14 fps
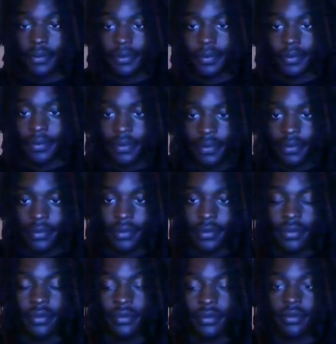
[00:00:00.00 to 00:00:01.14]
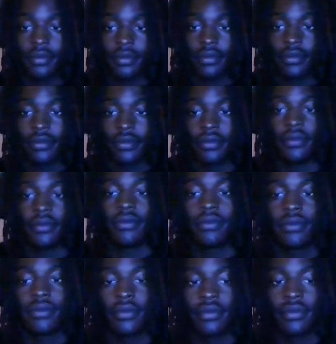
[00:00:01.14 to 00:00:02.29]

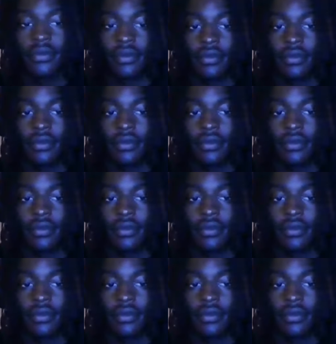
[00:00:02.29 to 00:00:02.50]
(silent)